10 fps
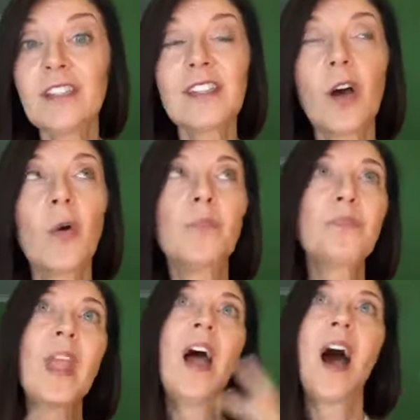So
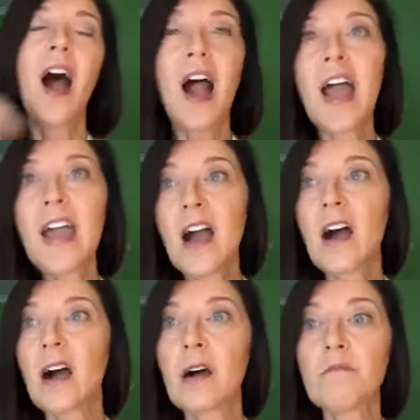I
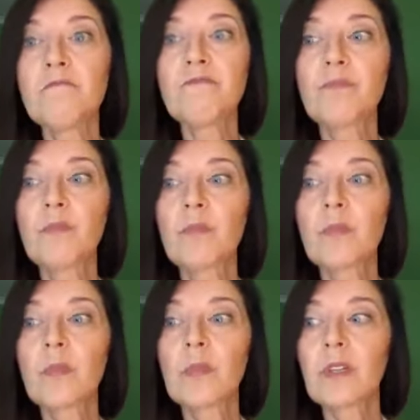
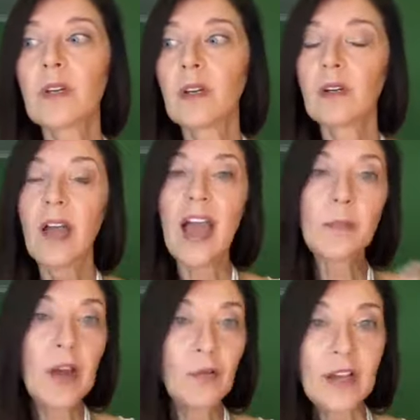had my
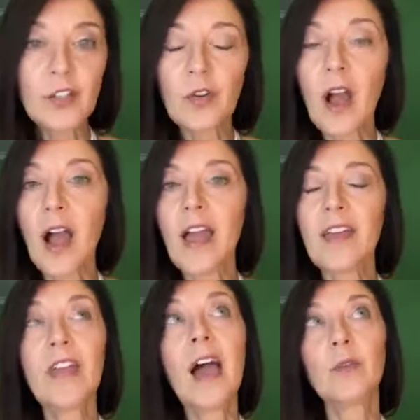restaurant,
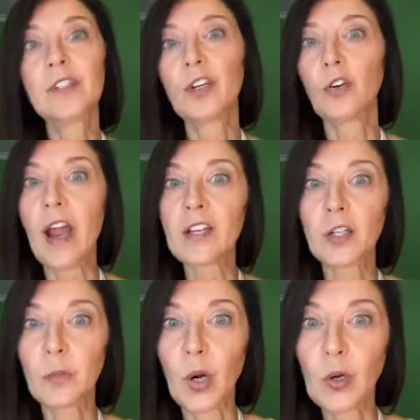and that was a crash
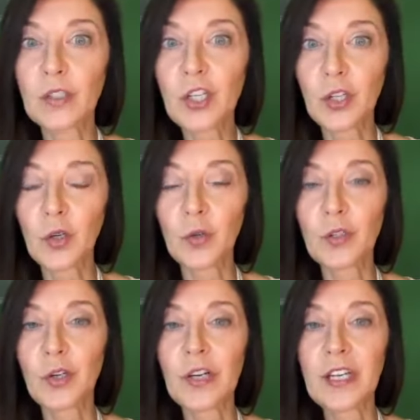and burn too
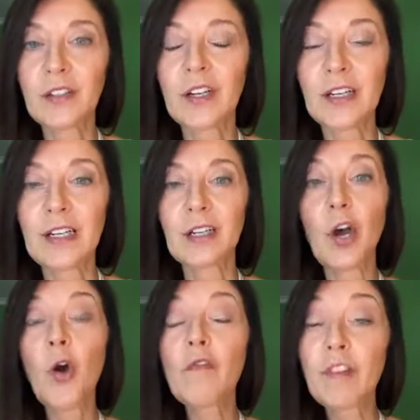during
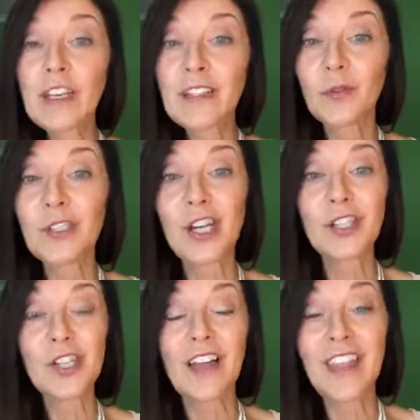COVID, which I
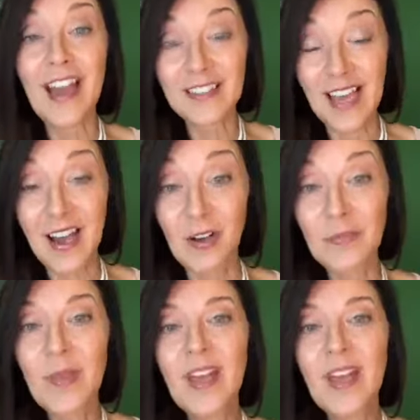shut that down.